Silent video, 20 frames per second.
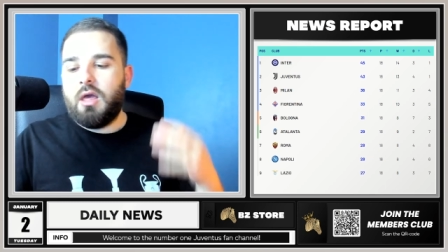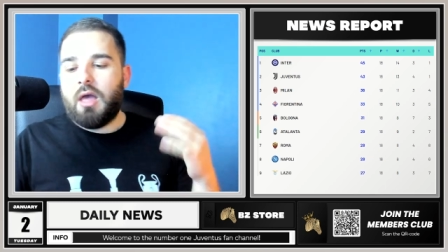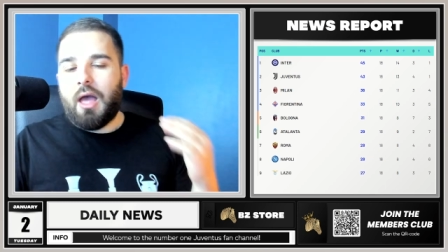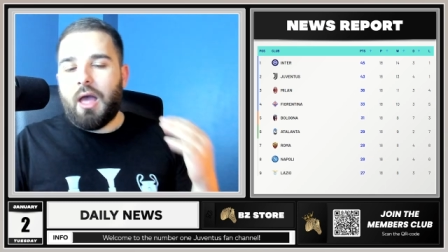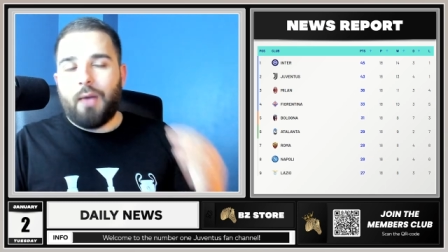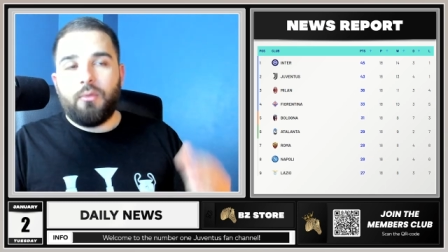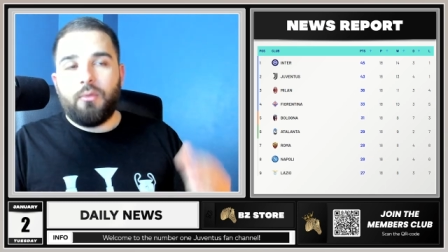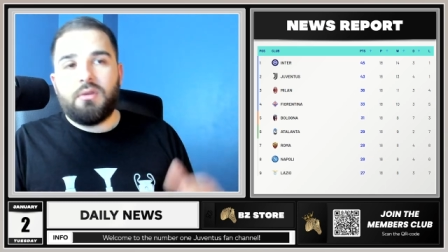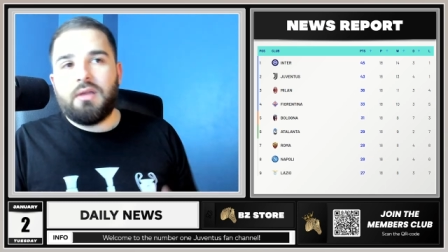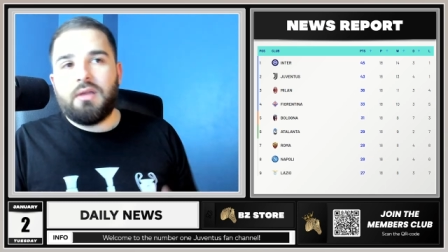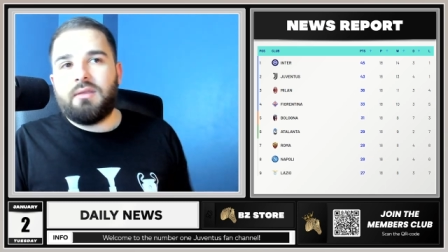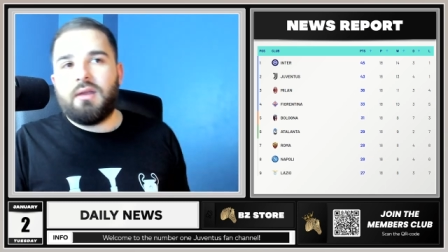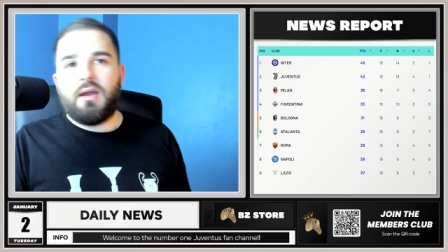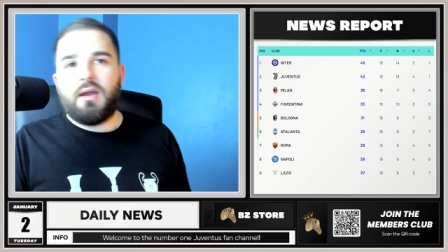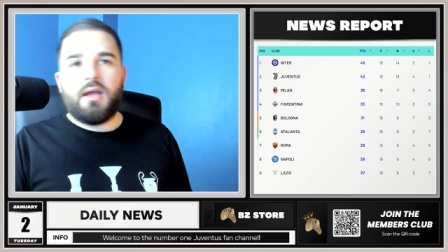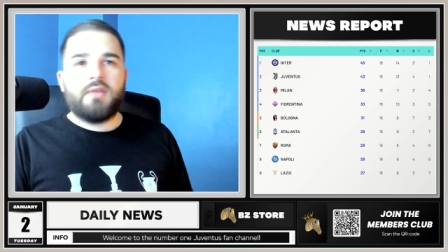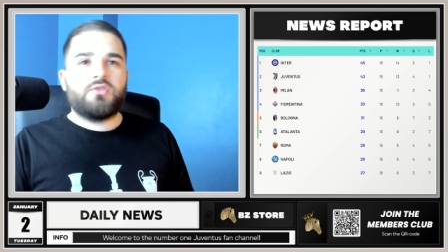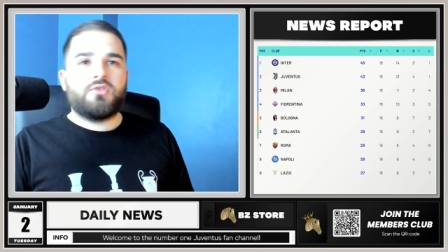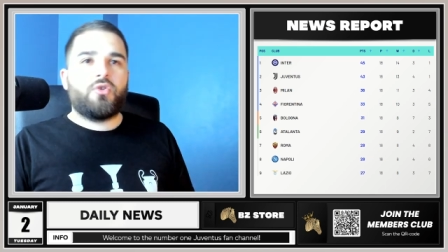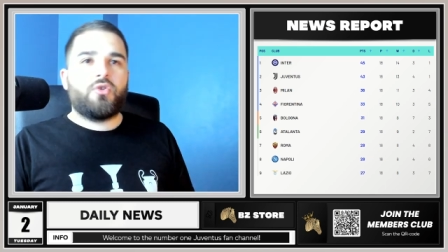and we did that
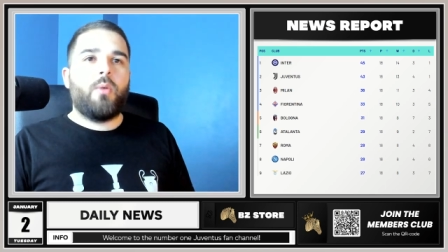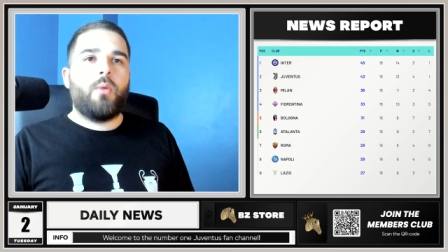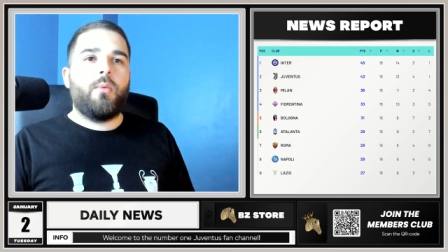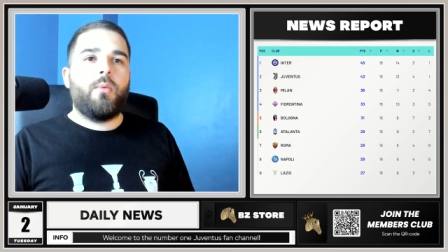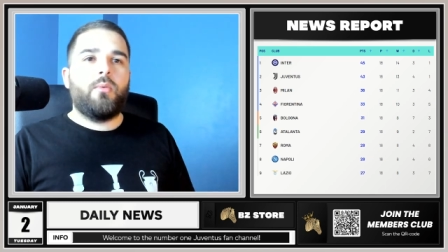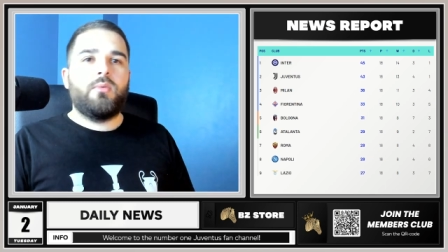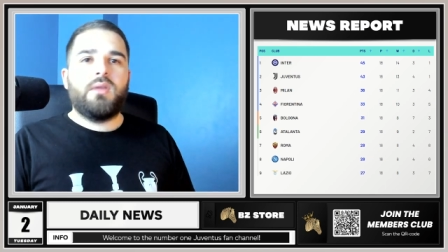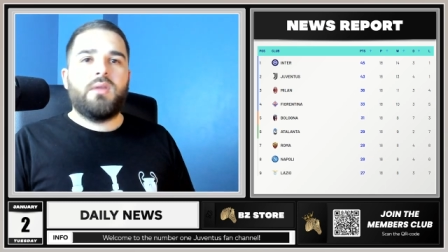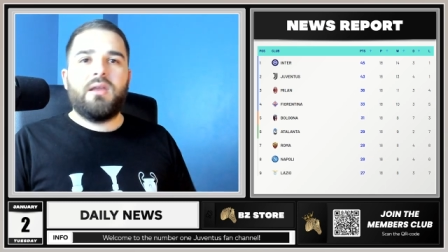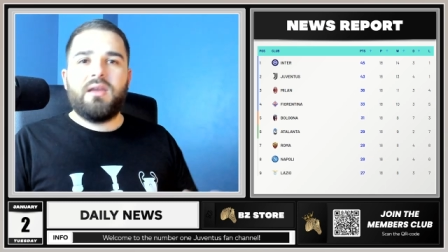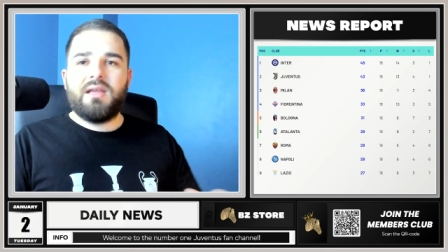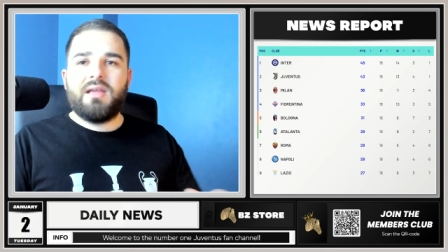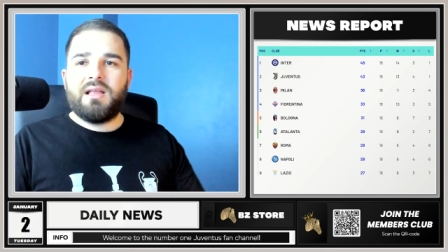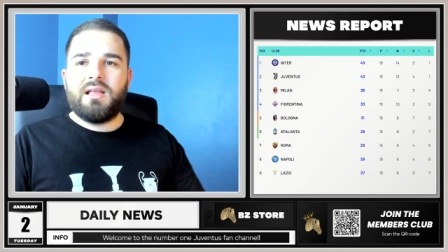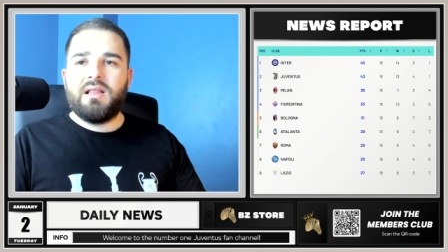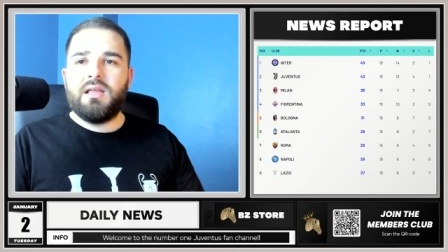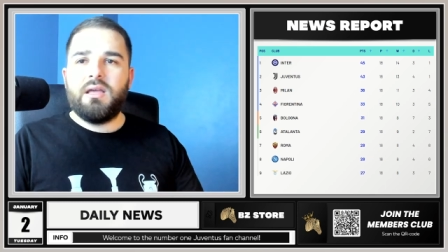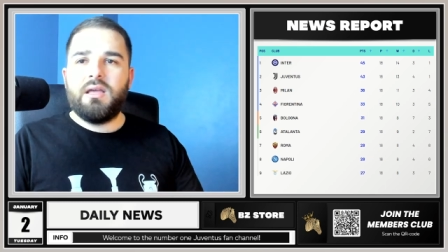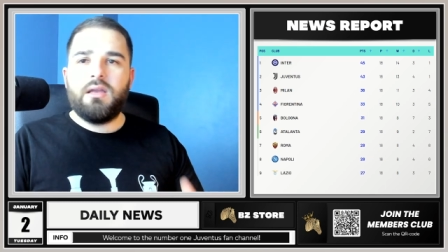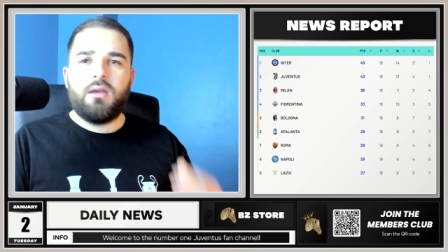against Roma. We did it
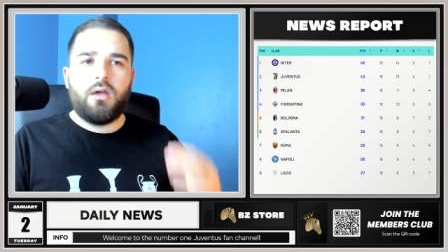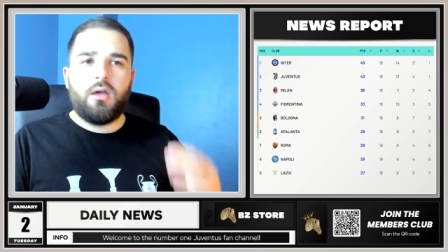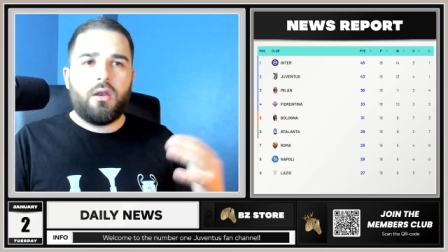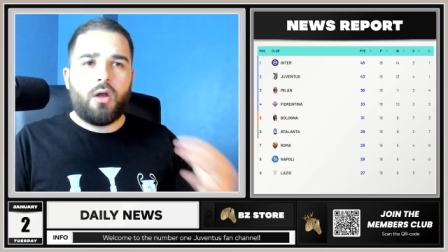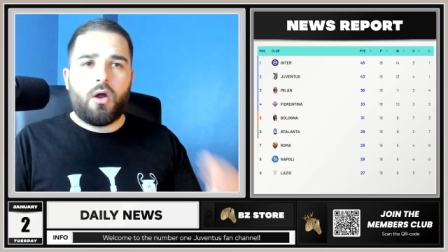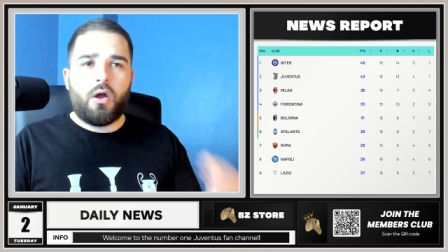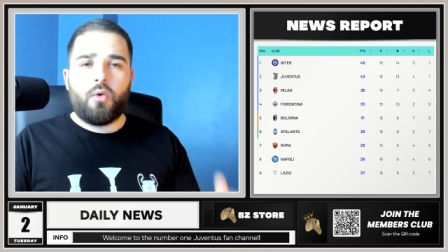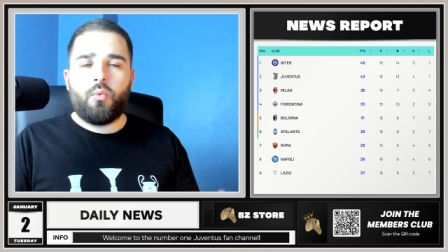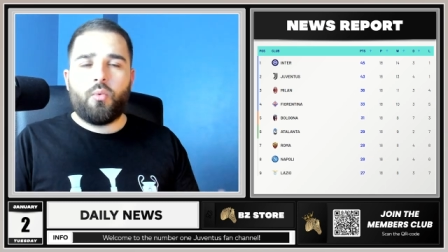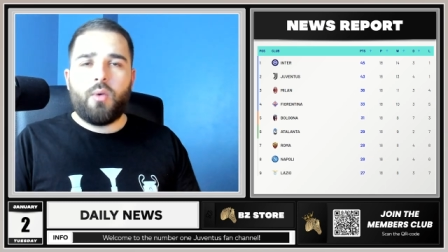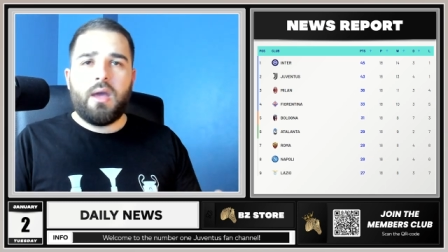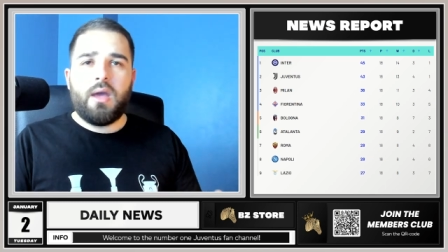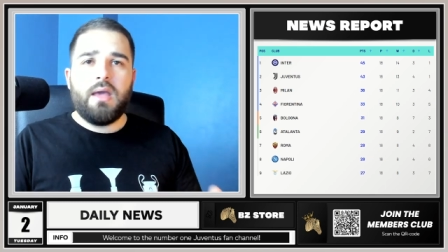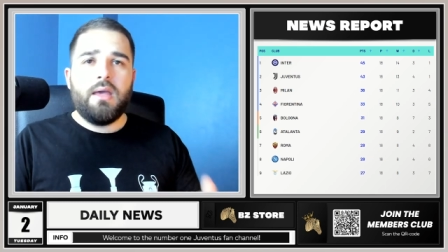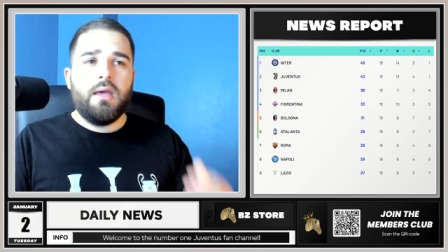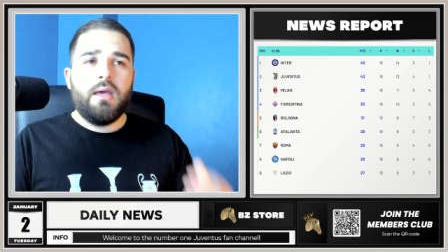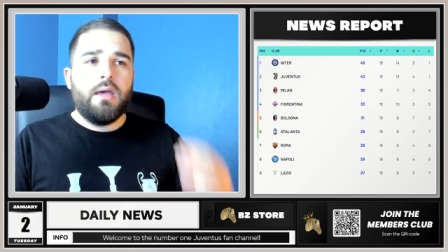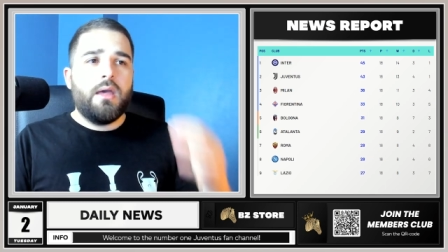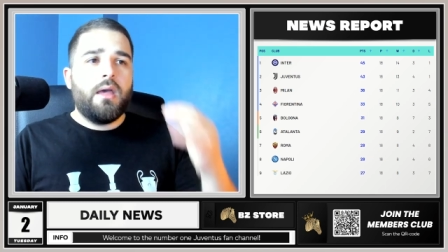clean in our way,